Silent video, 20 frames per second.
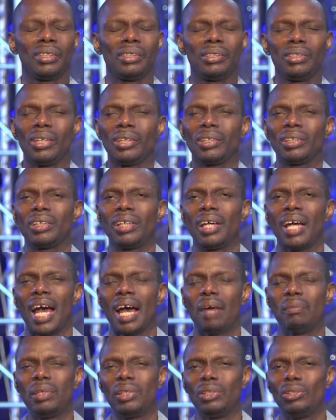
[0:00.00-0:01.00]
Not,
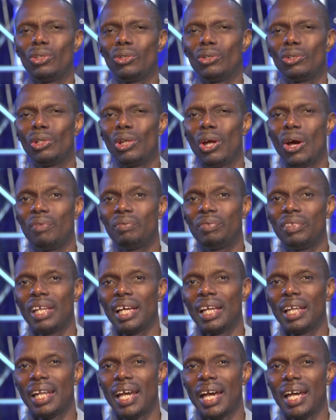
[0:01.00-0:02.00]
I mean, don't love
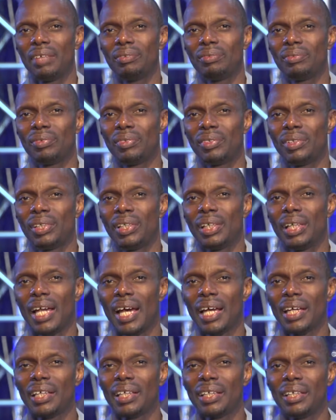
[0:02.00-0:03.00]
their life
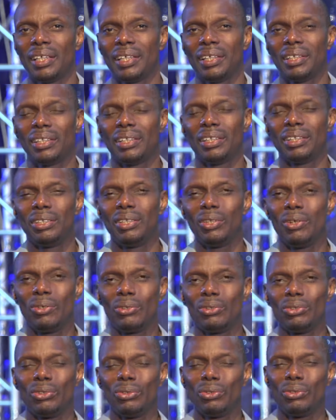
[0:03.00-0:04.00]
like
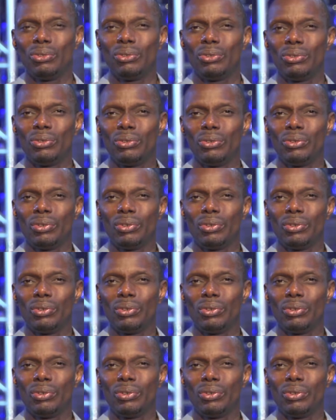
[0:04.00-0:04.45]
those who